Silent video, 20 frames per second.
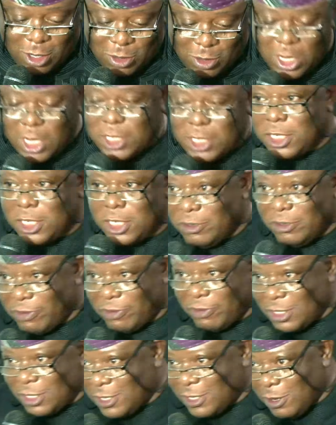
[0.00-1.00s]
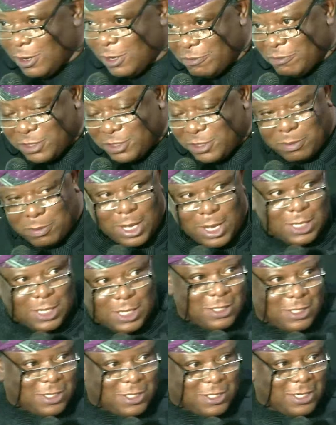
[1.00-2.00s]
Onyechi Tifasi of
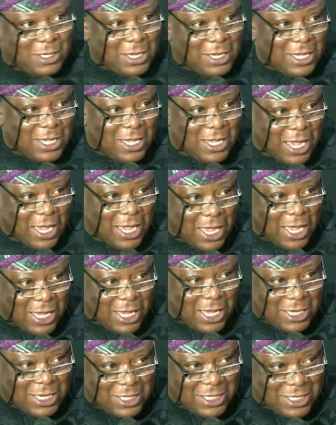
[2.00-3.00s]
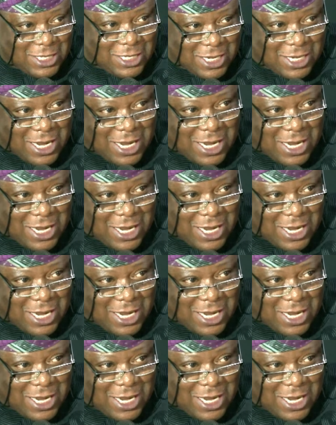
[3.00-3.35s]
Siemens, and